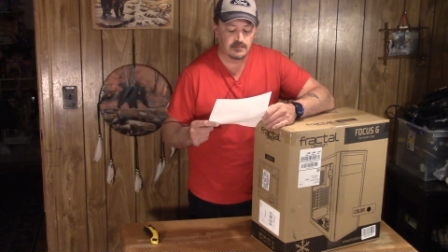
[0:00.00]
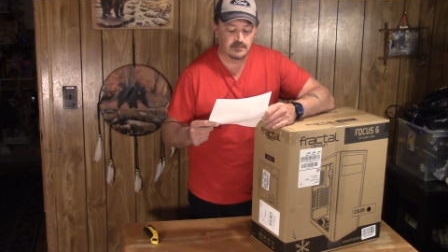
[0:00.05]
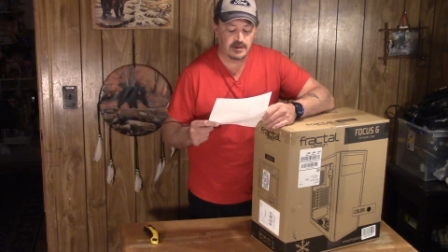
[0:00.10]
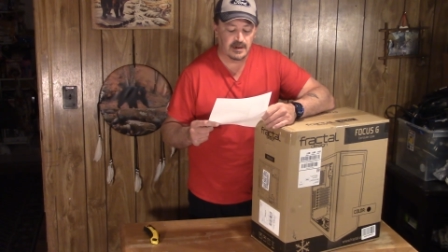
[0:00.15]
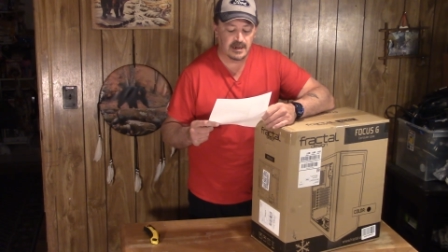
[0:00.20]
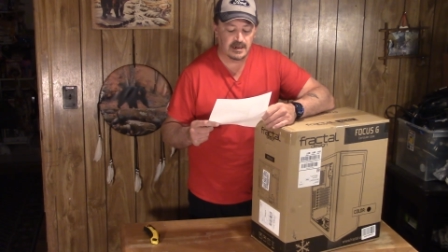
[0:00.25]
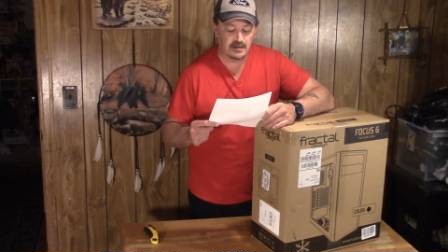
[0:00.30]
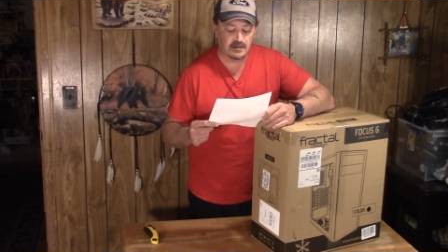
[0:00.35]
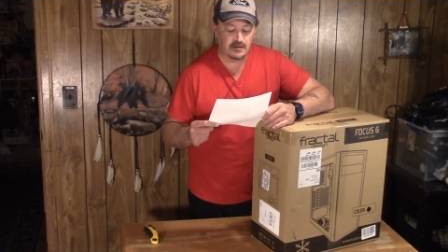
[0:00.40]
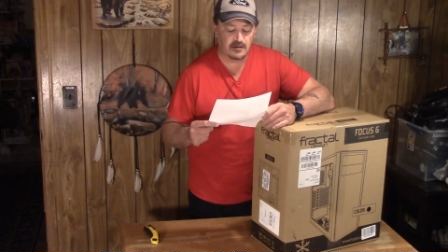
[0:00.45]

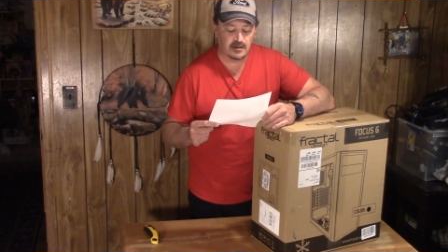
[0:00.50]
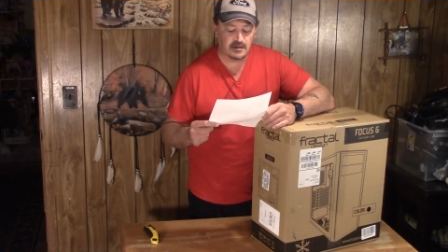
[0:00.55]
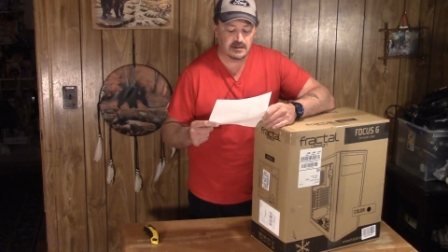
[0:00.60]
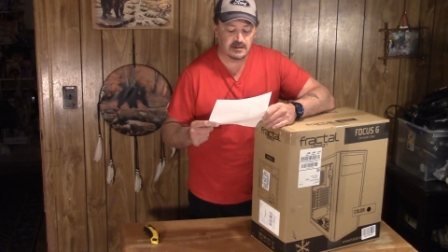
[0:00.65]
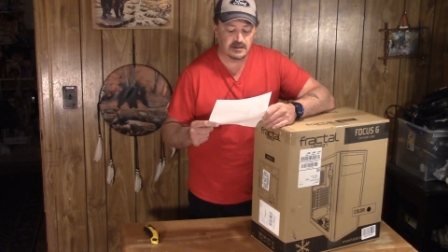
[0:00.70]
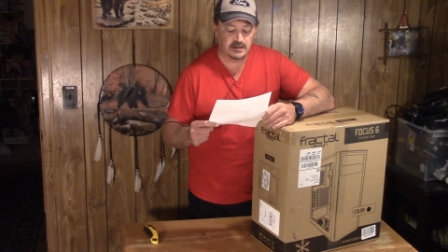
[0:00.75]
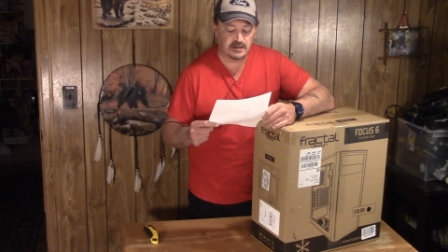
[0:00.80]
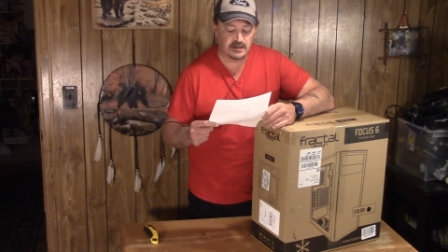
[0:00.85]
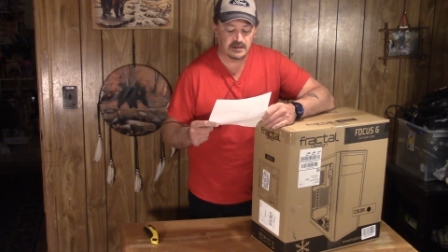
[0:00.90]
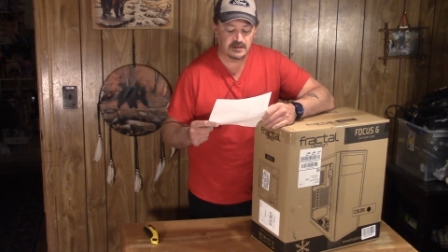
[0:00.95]
Padlock
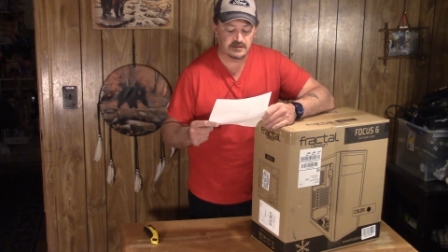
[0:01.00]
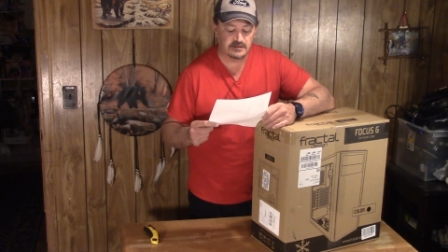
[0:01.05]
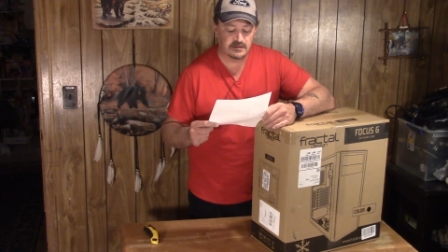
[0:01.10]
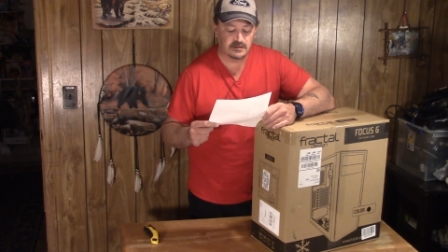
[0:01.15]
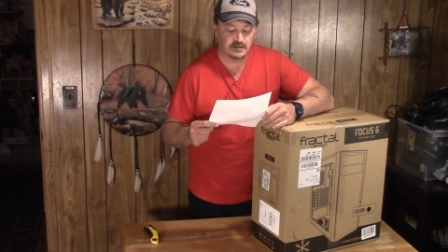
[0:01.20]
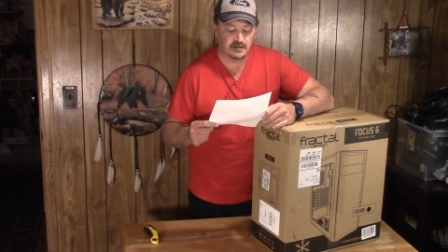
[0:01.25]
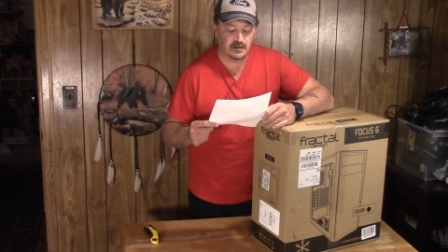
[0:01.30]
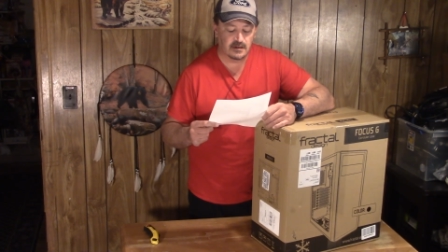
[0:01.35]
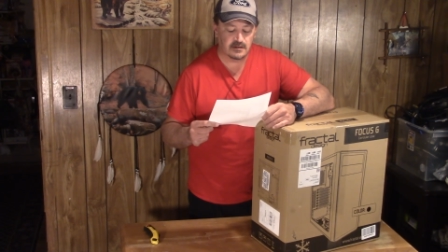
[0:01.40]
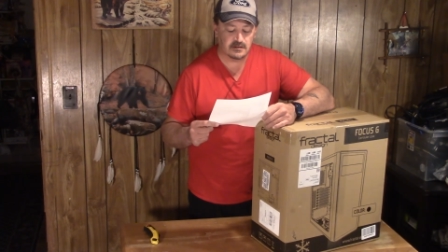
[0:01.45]
and
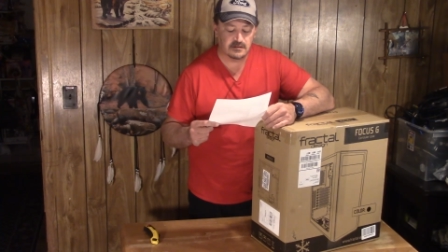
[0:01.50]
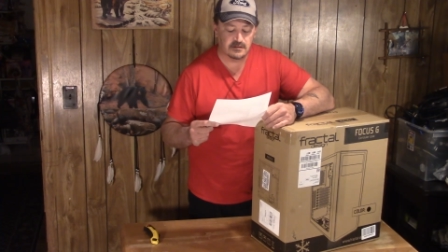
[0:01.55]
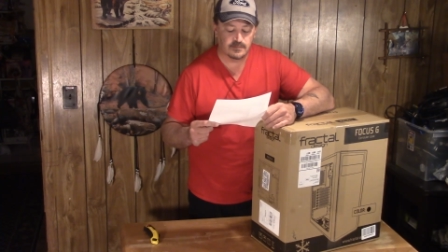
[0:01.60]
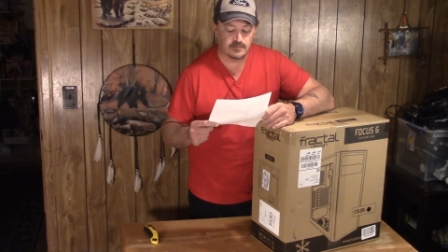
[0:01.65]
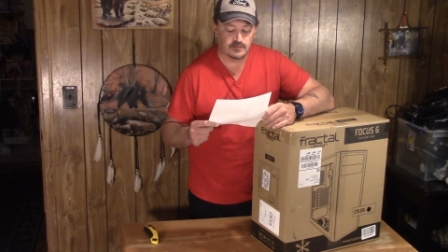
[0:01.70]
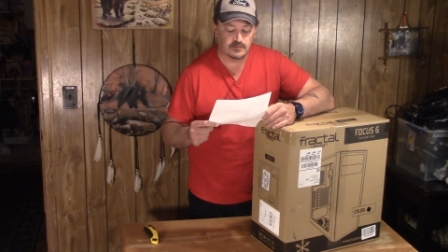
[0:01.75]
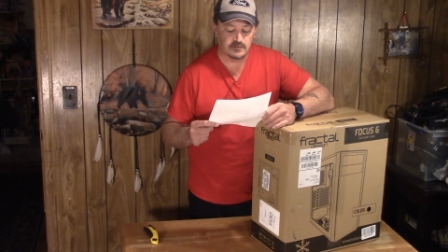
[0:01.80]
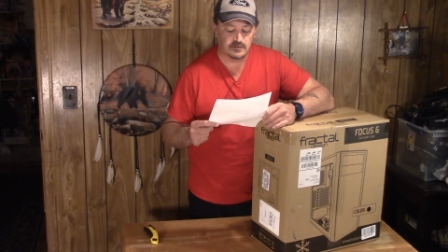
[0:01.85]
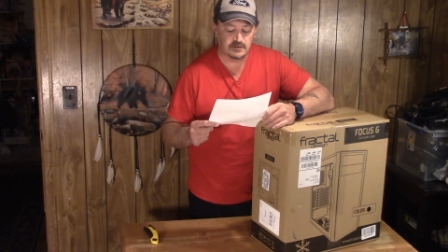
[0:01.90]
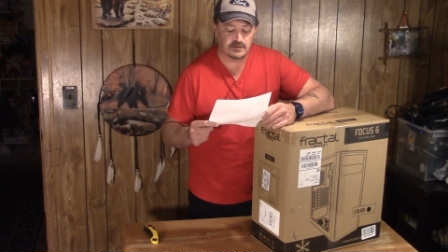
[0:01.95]
Kensington lock
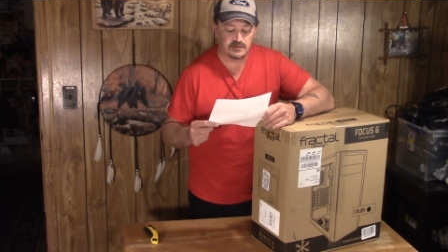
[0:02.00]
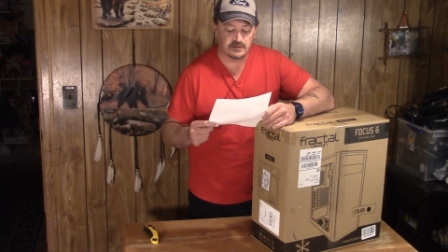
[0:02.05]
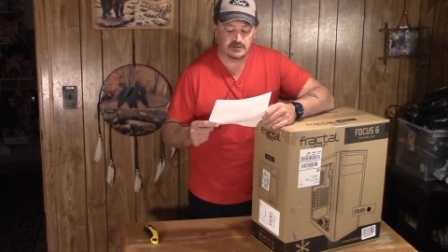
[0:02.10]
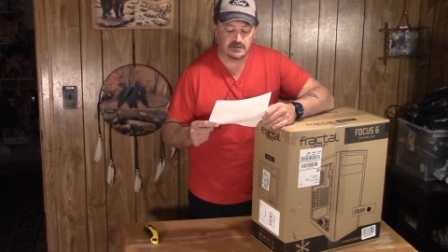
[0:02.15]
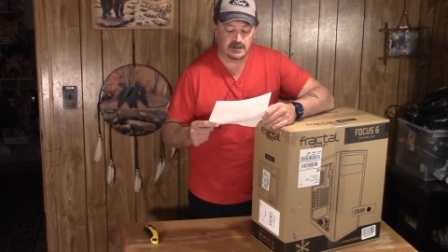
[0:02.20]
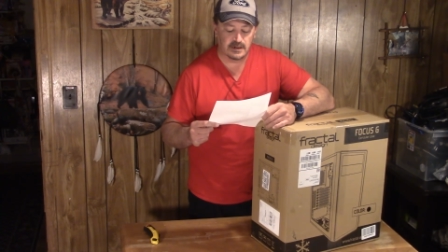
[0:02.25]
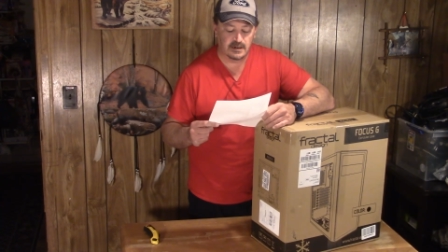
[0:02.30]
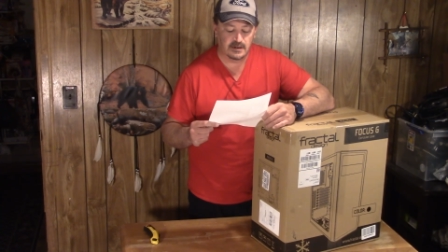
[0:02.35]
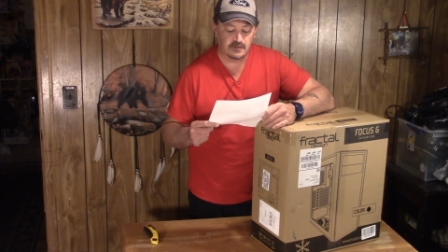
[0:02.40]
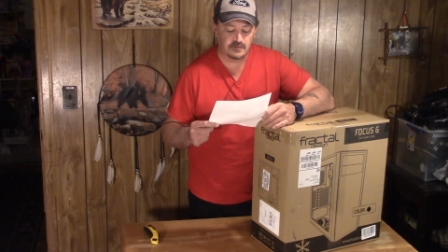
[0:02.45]
support,
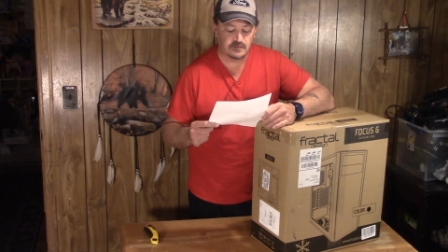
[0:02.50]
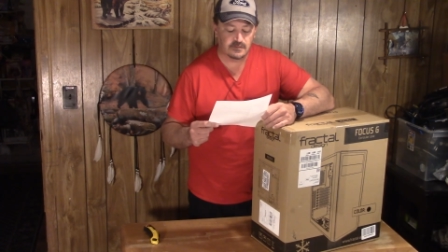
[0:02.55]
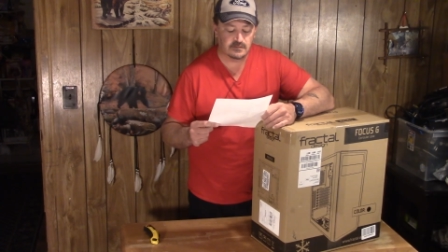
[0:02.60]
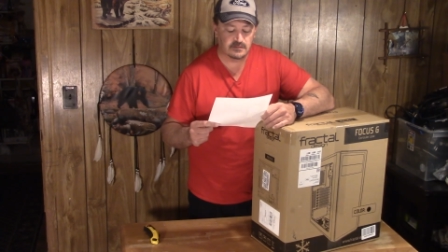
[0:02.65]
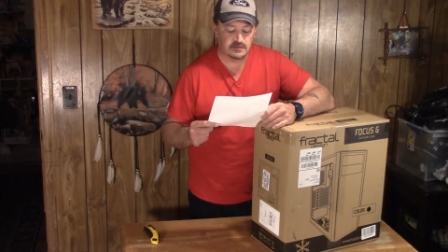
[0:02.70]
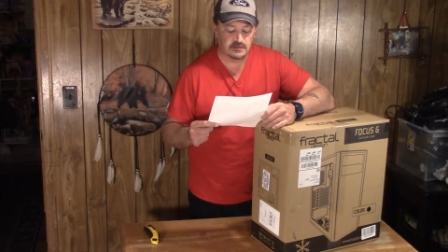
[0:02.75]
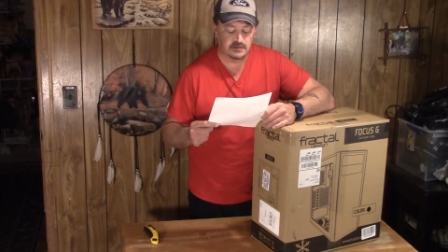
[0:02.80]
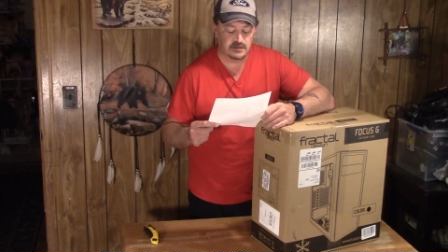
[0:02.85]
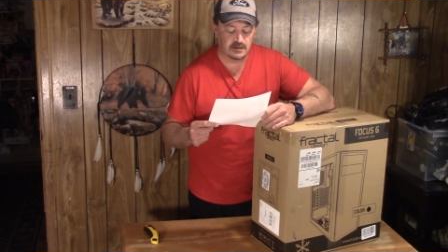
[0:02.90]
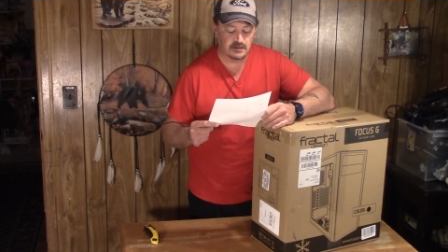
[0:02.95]
yes,
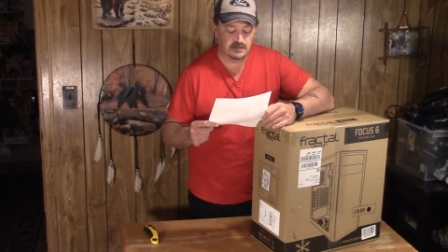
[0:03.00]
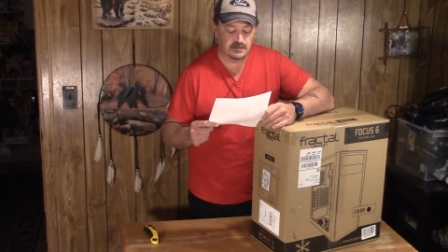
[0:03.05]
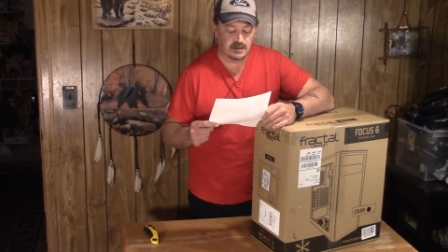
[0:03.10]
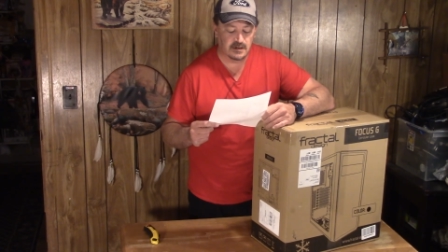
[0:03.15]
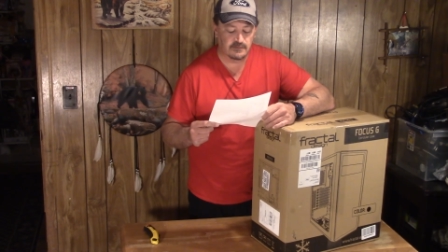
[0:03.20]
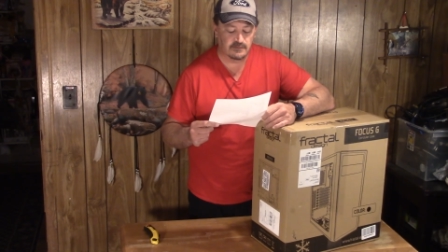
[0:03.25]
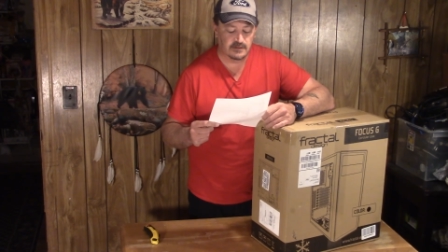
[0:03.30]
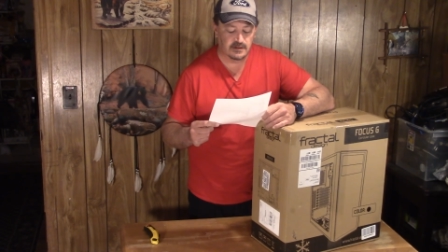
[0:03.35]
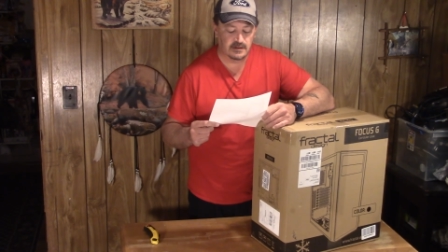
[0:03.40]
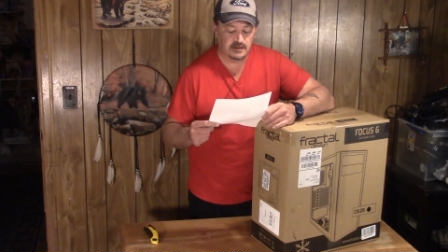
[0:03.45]
it does
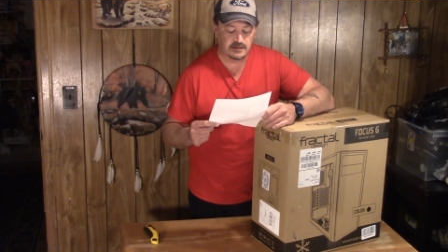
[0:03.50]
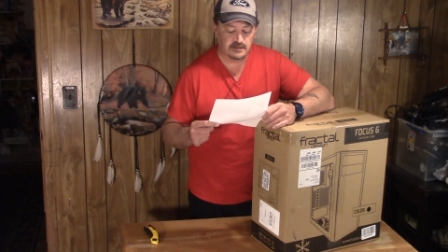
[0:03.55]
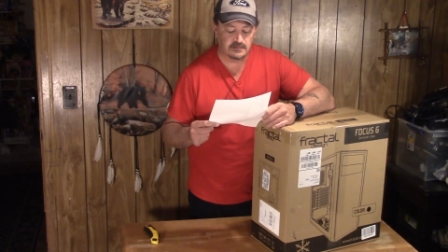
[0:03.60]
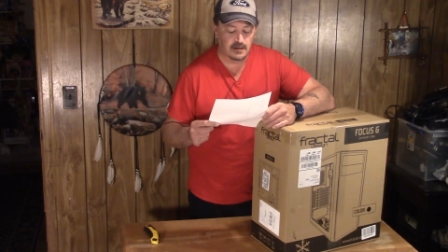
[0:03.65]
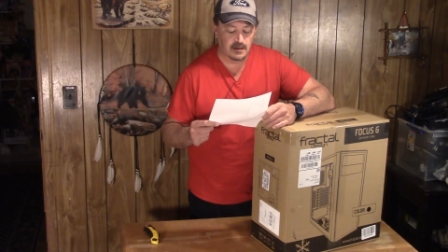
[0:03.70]
have that.